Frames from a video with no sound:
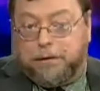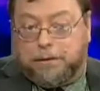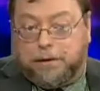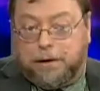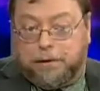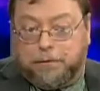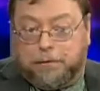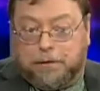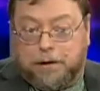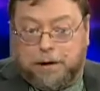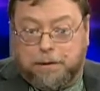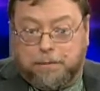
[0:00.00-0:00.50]
it
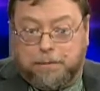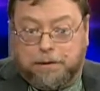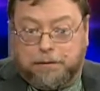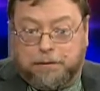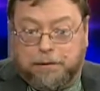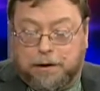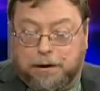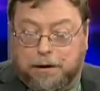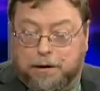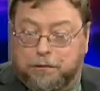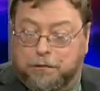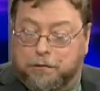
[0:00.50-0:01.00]
doesn't come as
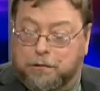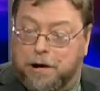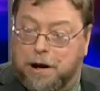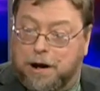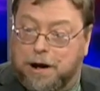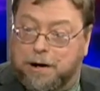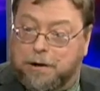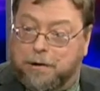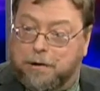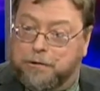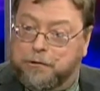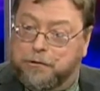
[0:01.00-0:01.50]
any
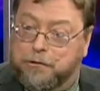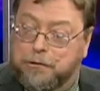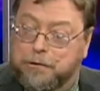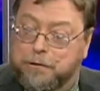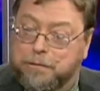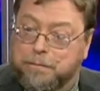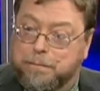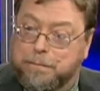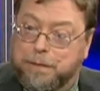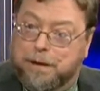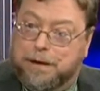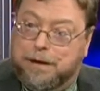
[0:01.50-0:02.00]
shock, or
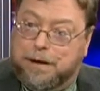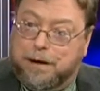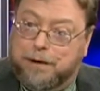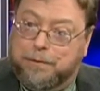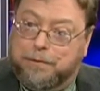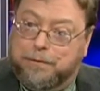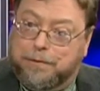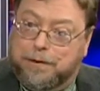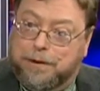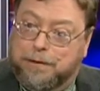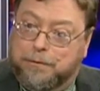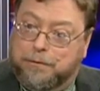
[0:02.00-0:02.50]
shouldn't,
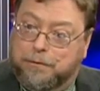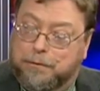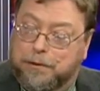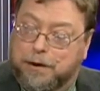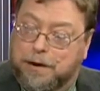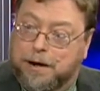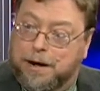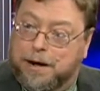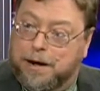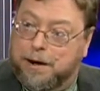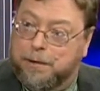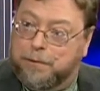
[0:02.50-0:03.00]
because the
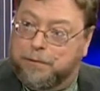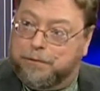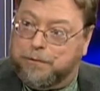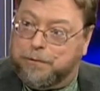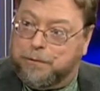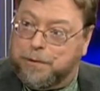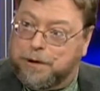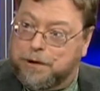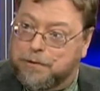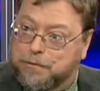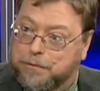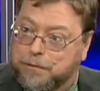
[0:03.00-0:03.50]
CIA was
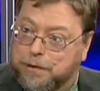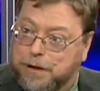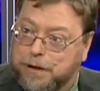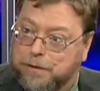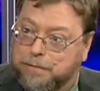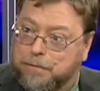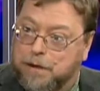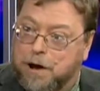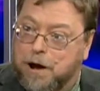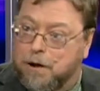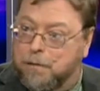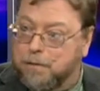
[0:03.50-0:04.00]
originally
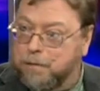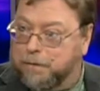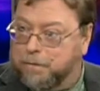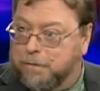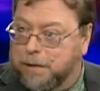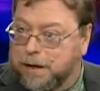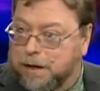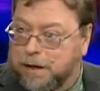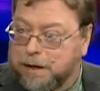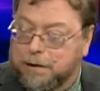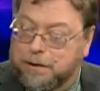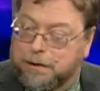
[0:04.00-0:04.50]
involved with
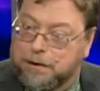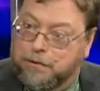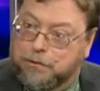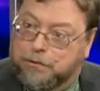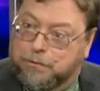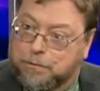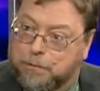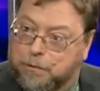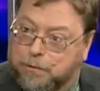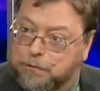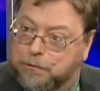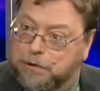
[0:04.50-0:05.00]
many of
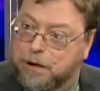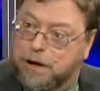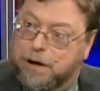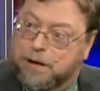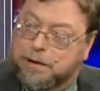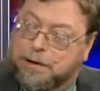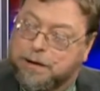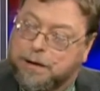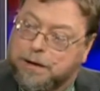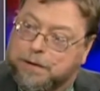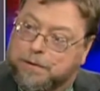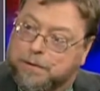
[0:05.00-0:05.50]
these
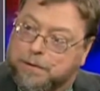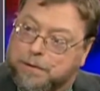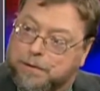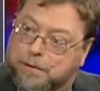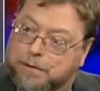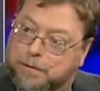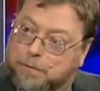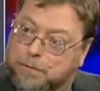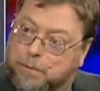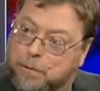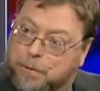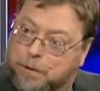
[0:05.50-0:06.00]
mujahideen
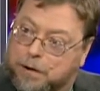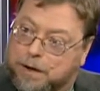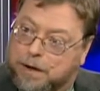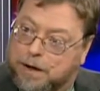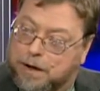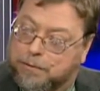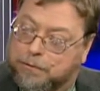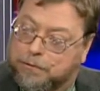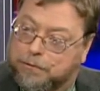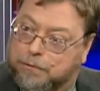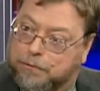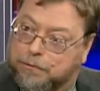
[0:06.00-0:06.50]
during the war
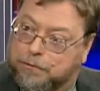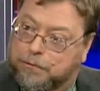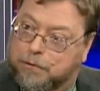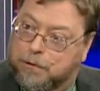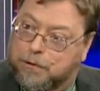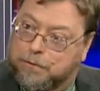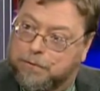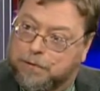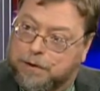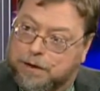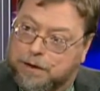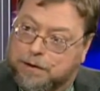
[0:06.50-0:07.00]
against the
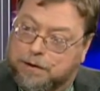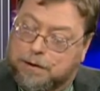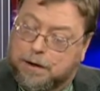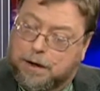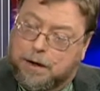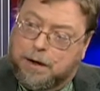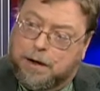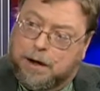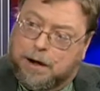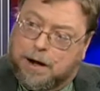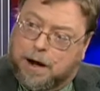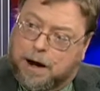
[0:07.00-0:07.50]
Soviet
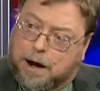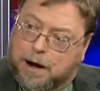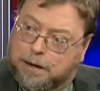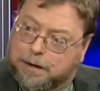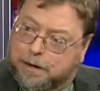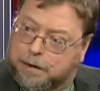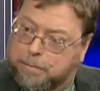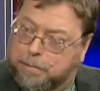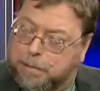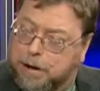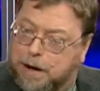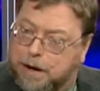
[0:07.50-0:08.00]

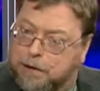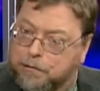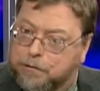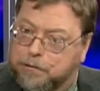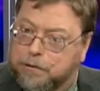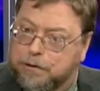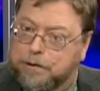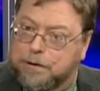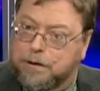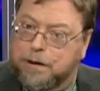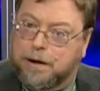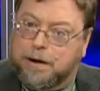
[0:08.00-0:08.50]

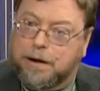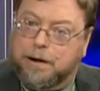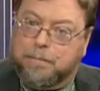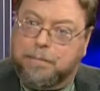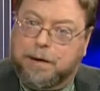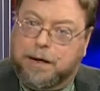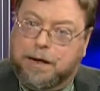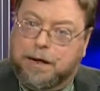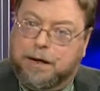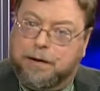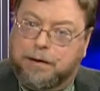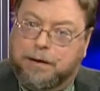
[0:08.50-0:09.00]
occupation.
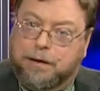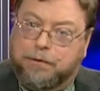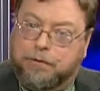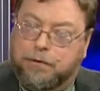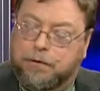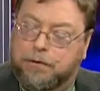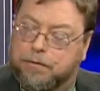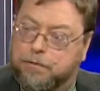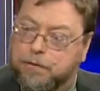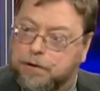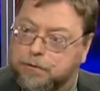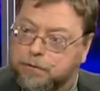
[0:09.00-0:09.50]
Many of these
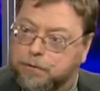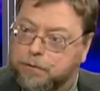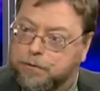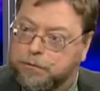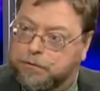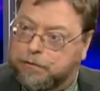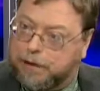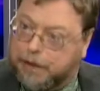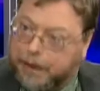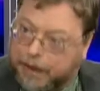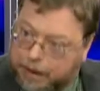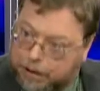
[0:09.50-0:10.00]

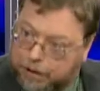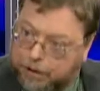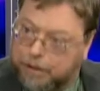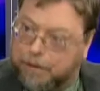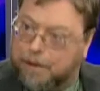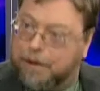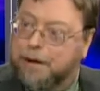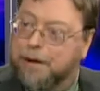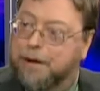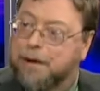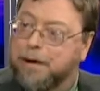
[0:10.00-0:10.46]
individuals later